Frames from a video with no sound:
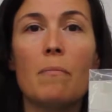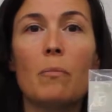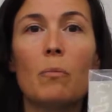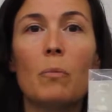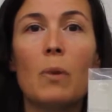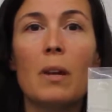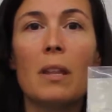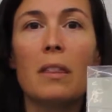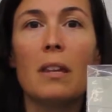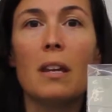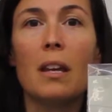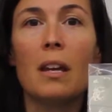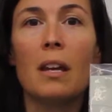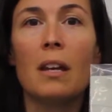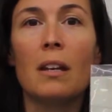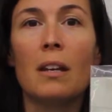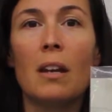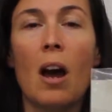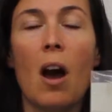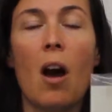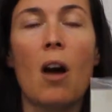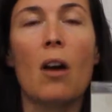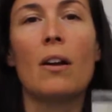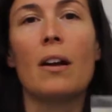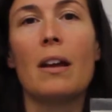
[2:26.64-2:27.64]
within
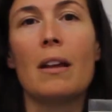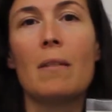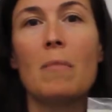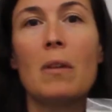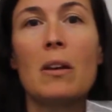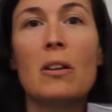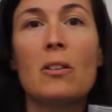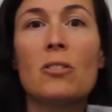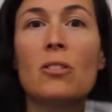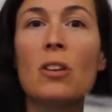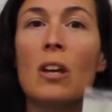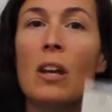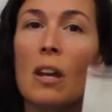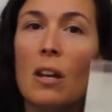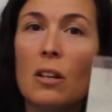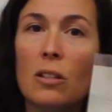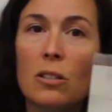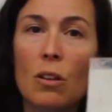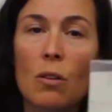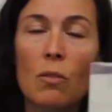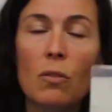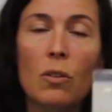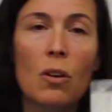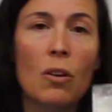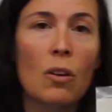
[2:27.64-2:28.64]
our image.
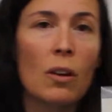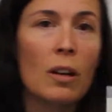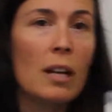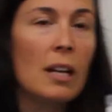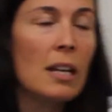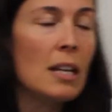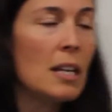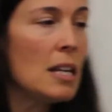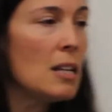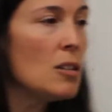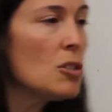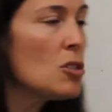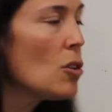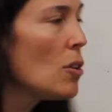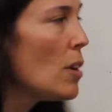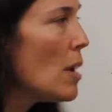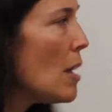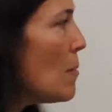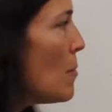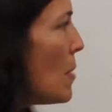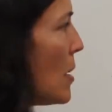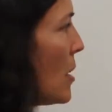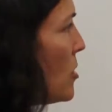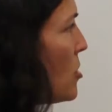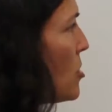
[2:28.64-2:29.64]
So you're going to need your
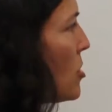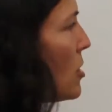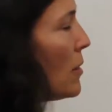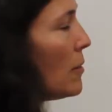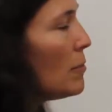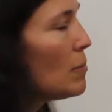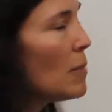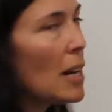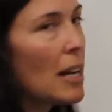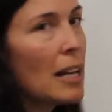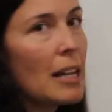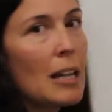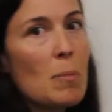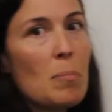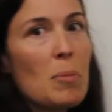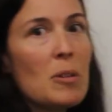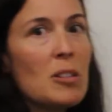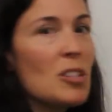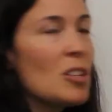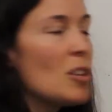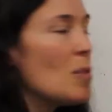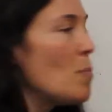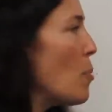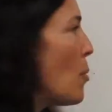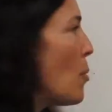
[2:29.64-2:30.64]
image. I'm going to clip it to the